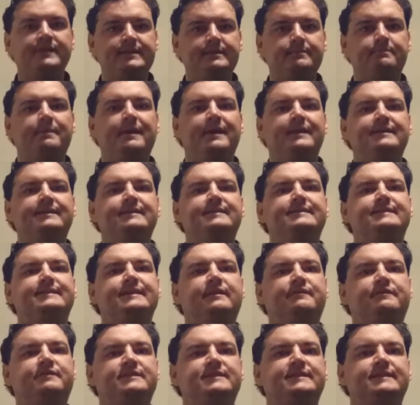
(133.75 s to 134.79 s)
dependency
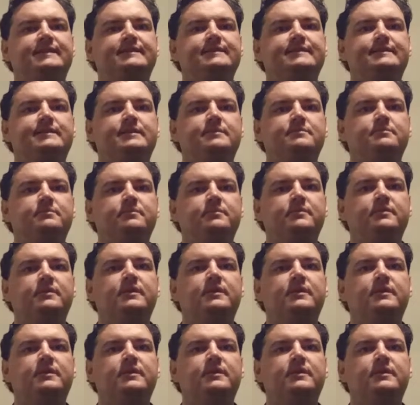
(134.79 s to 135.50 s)
of a system